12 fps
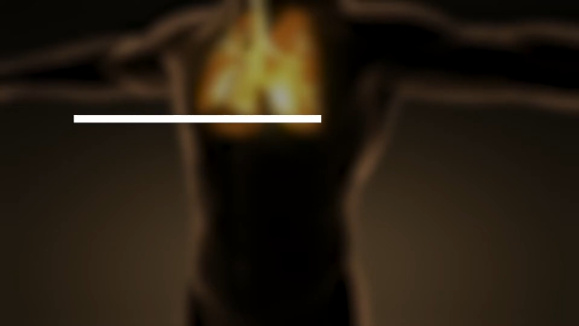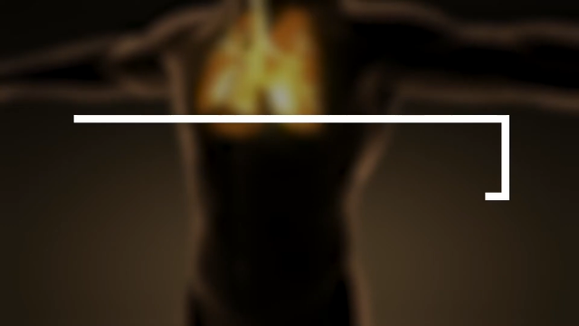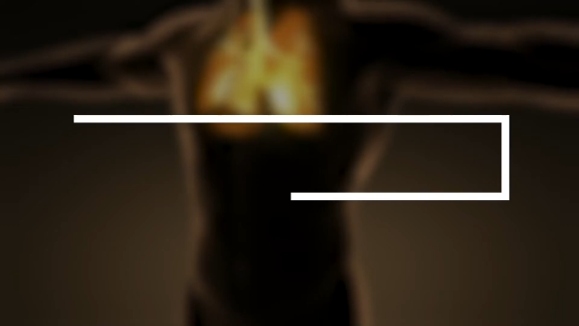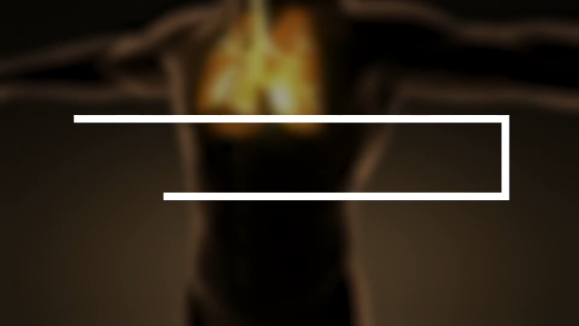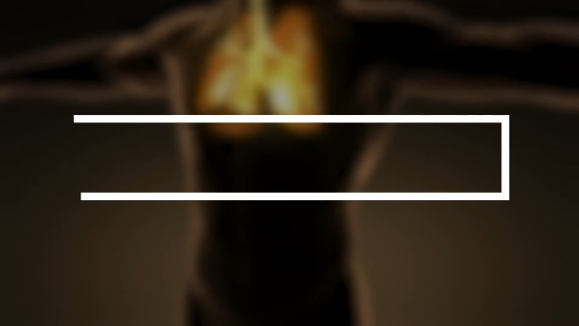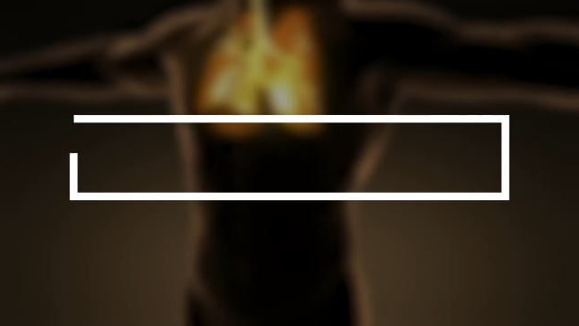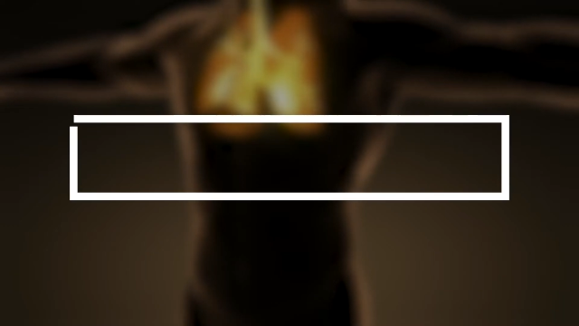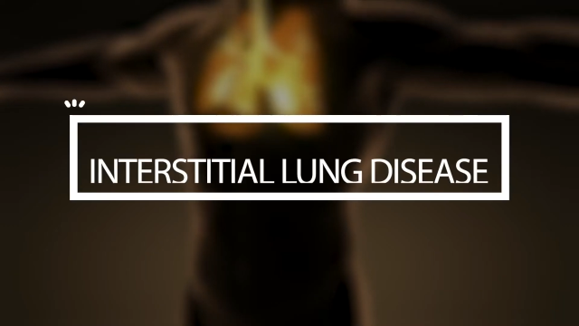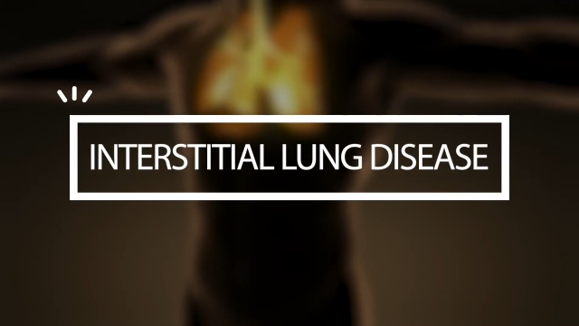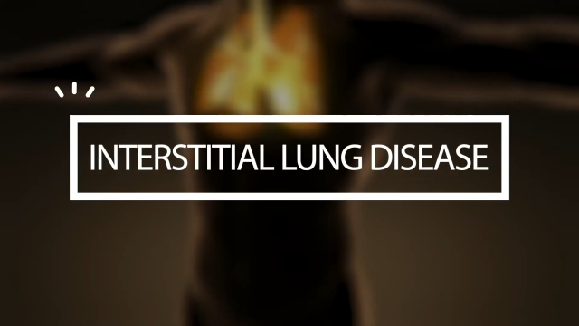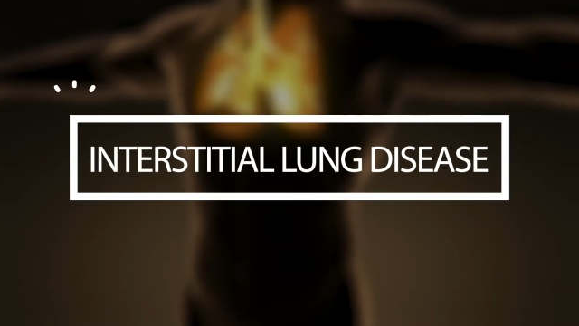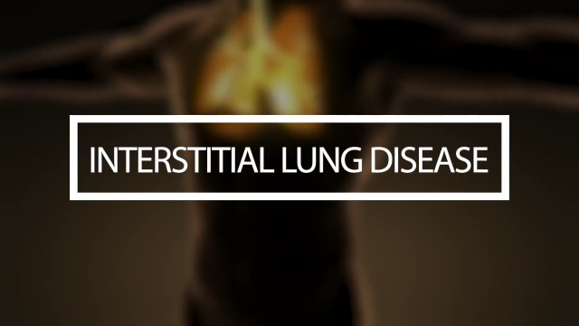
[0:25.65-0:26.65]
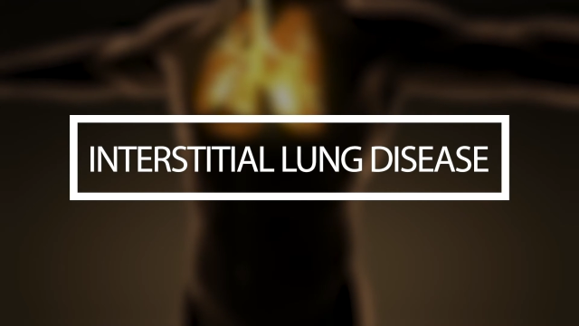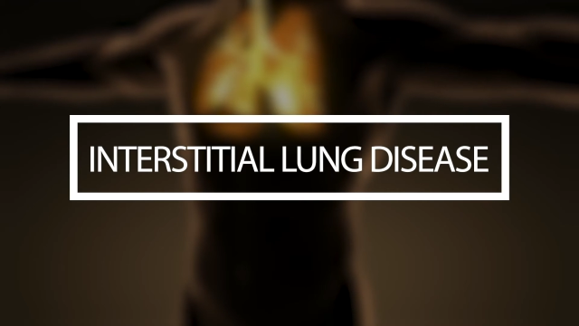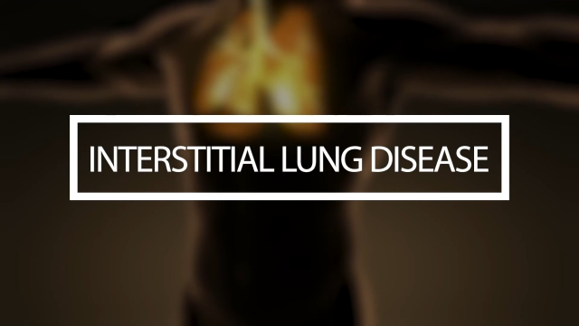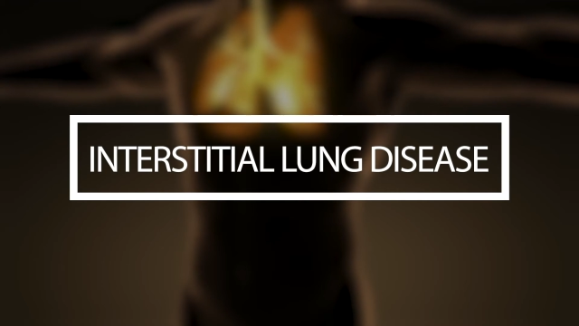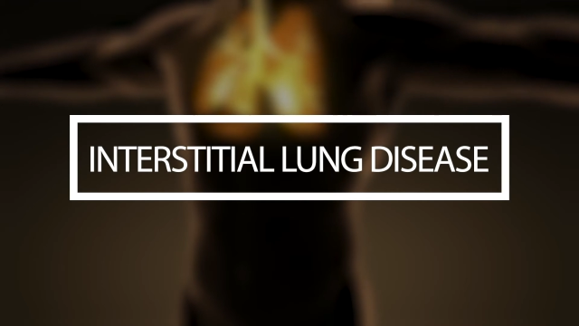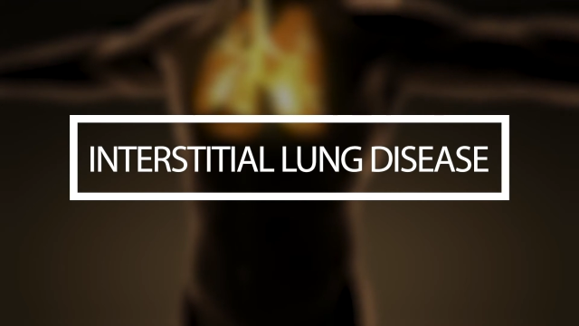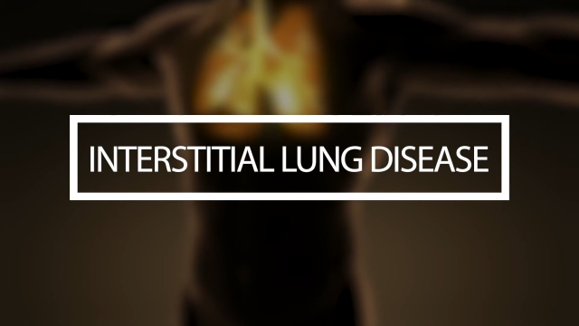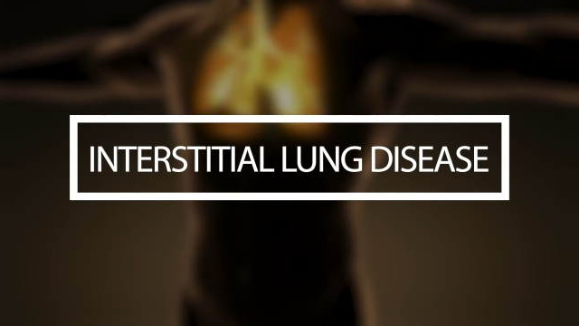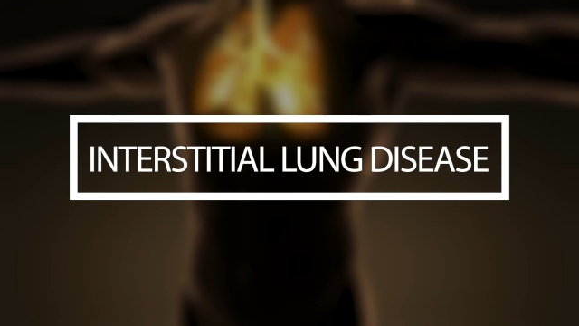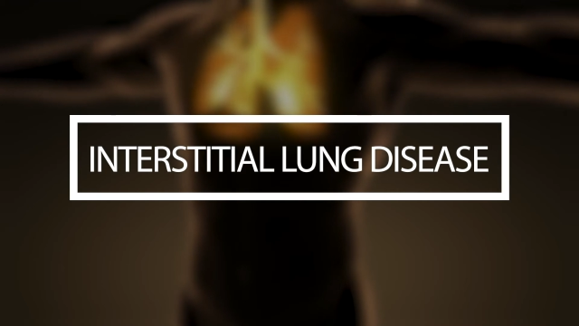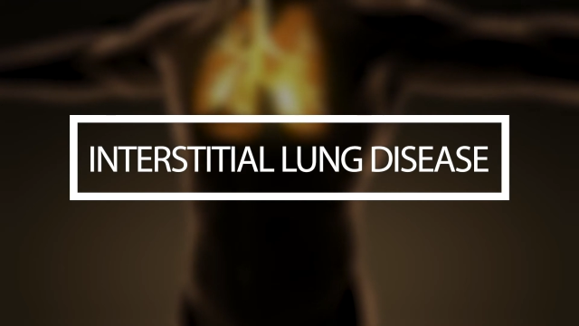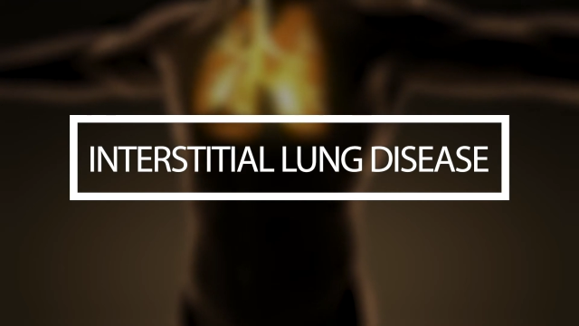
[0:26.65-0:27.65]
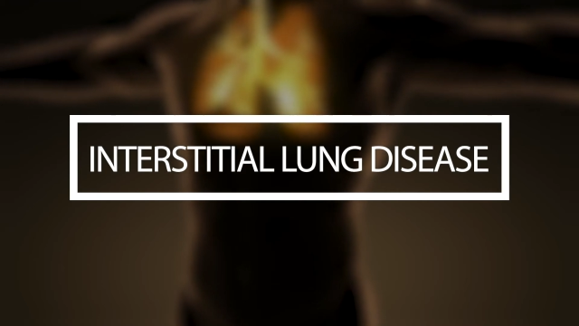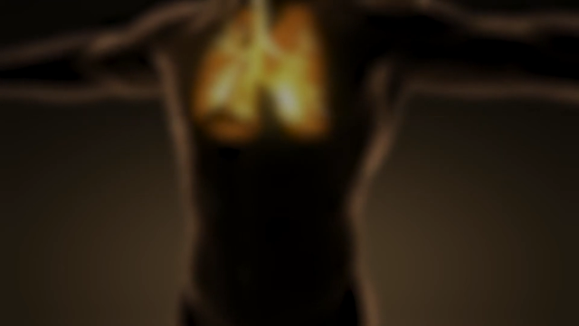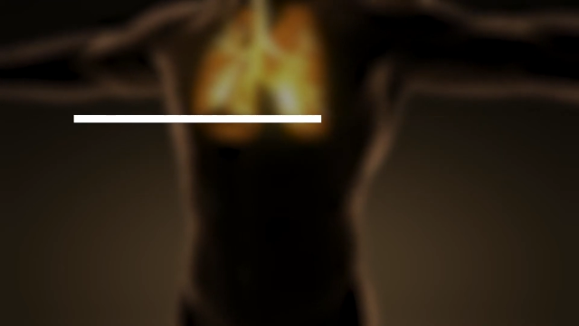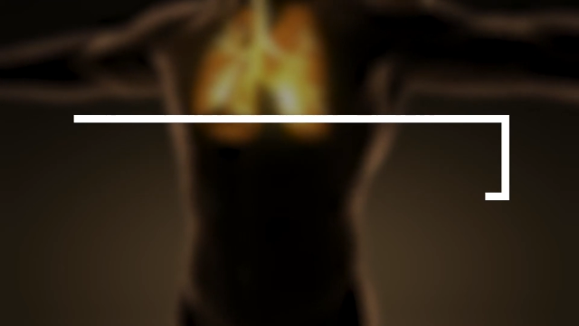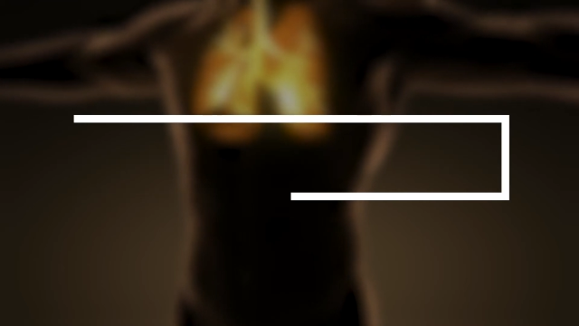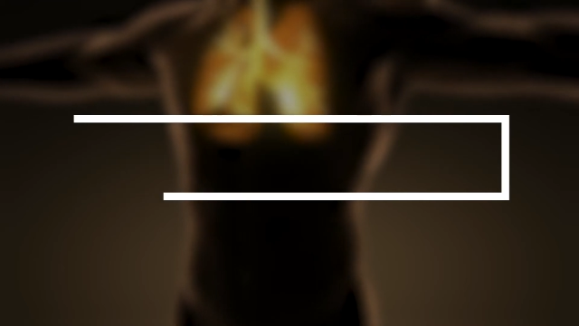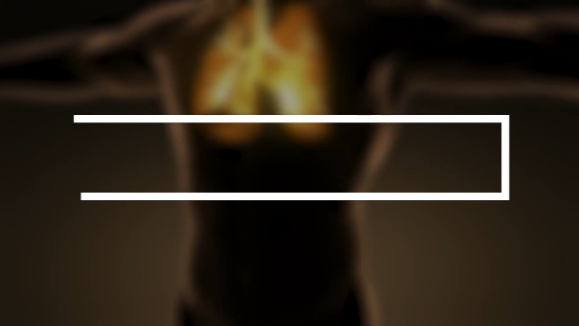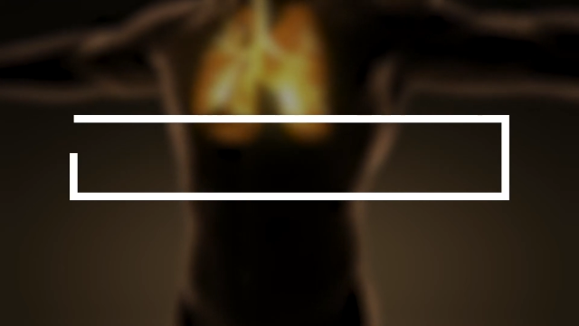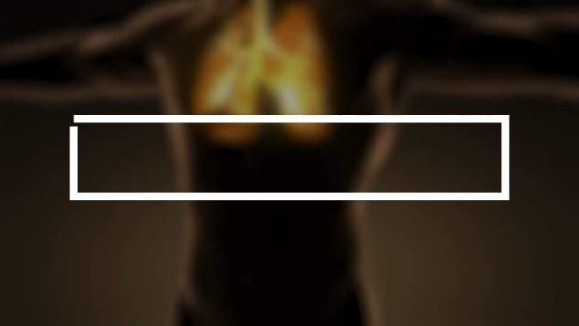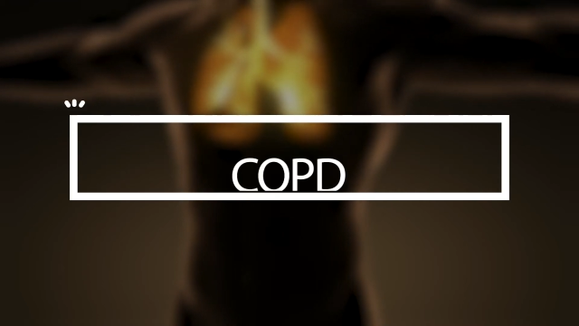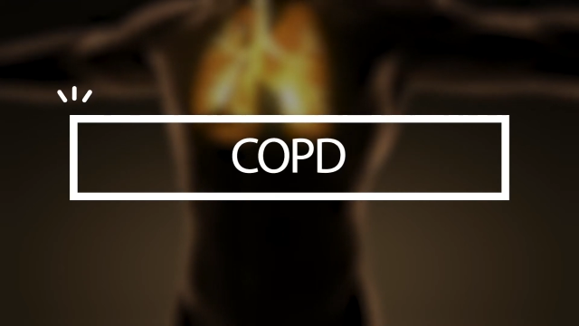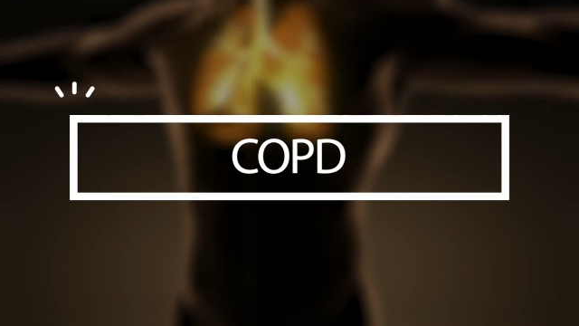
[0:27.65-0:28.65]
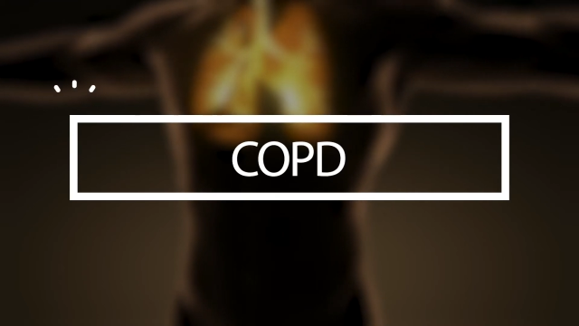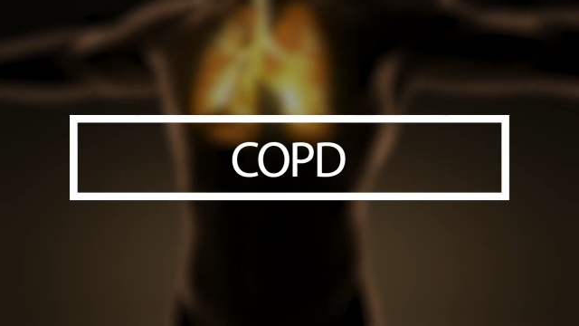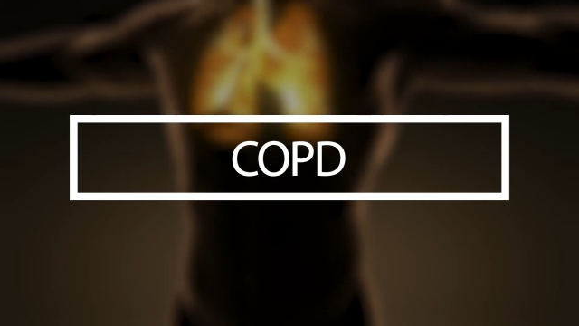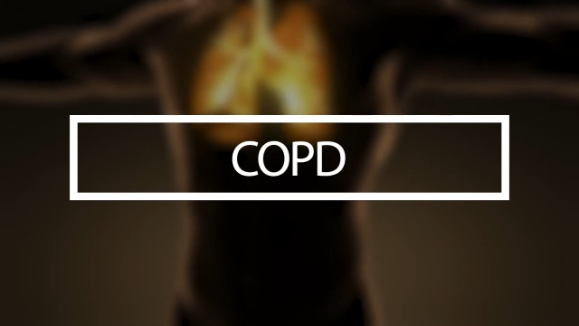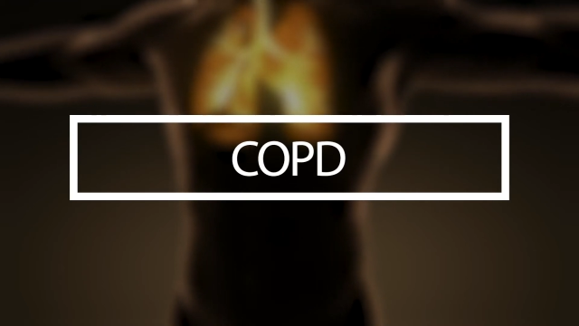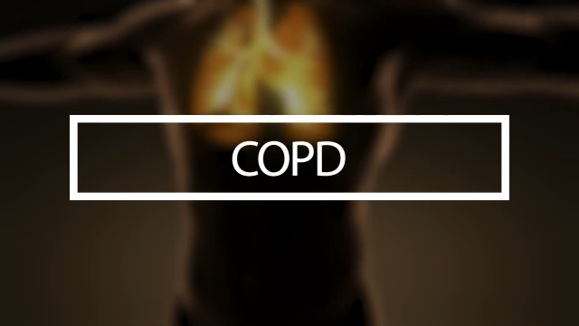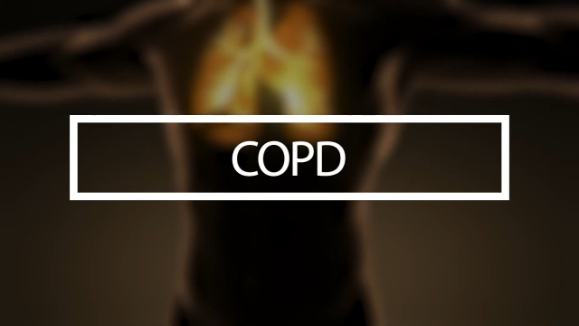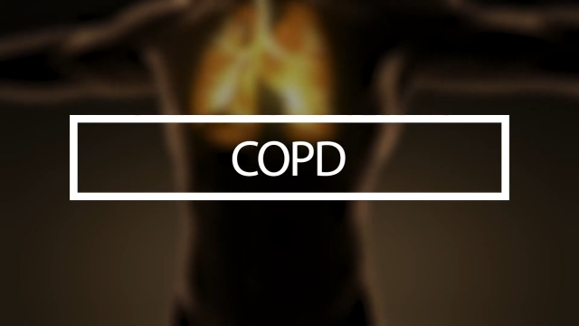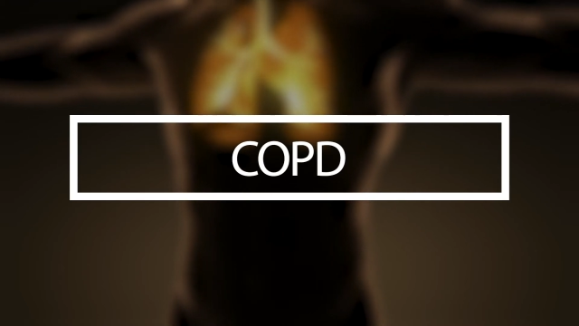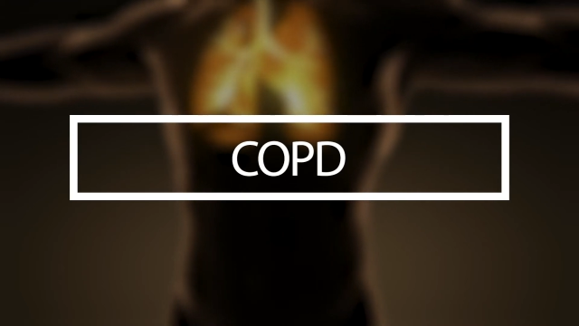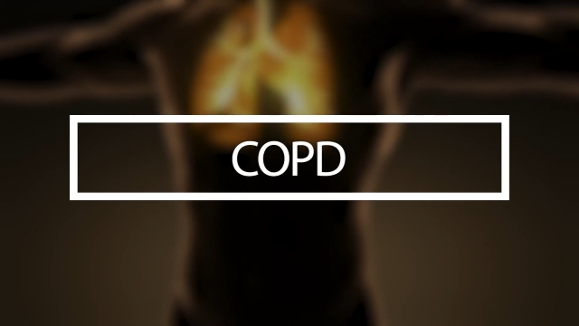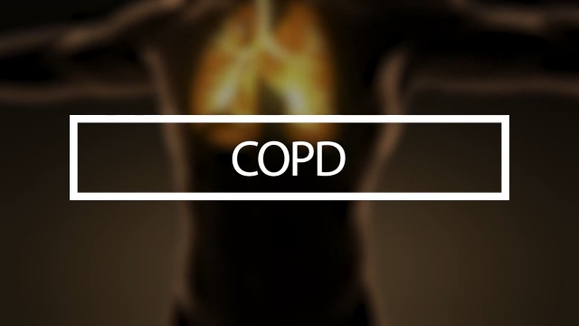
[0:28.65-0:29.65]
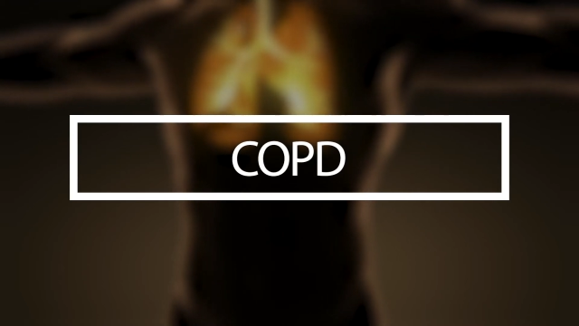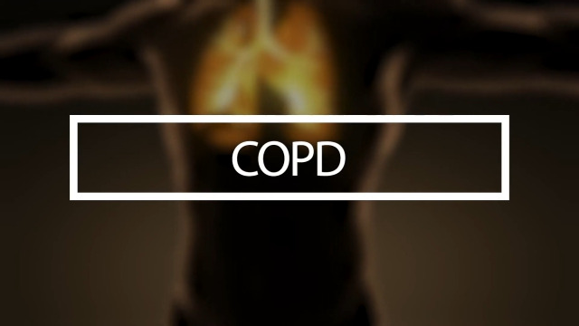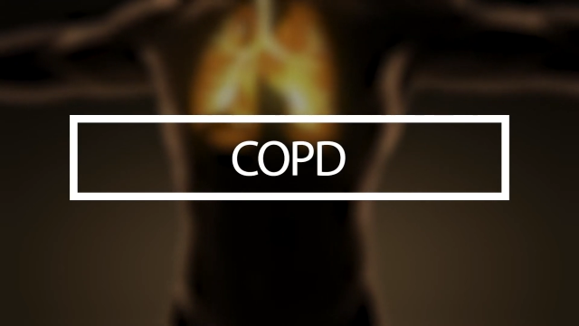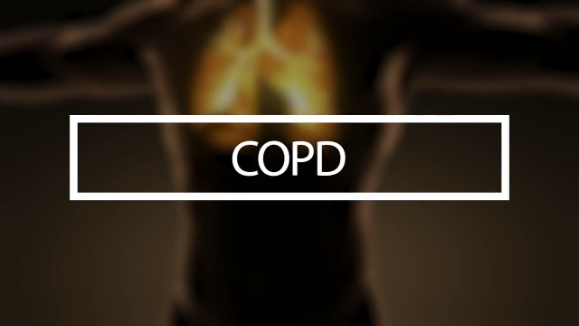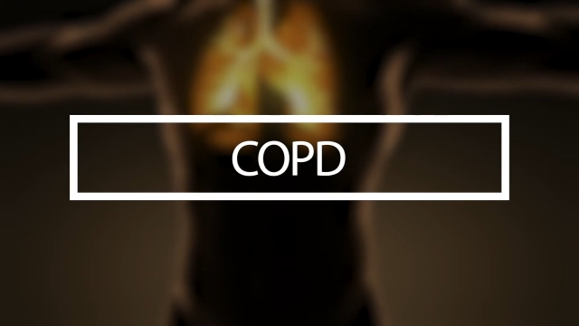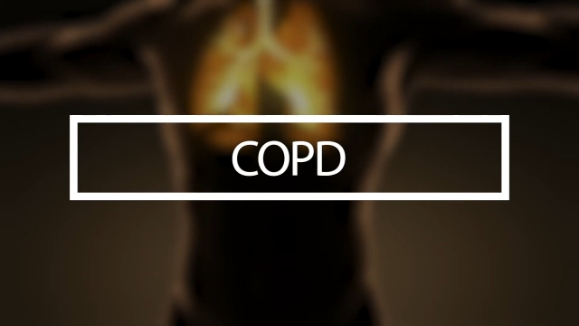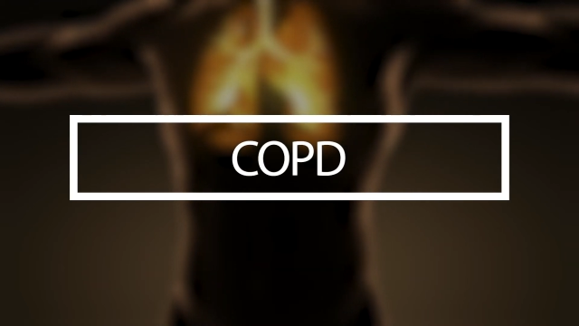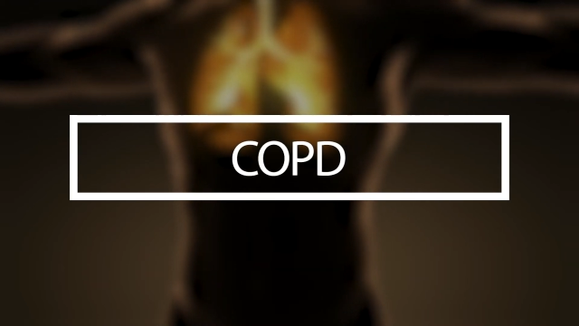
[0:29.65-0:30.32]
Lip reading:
Nobody's mouth can be seen.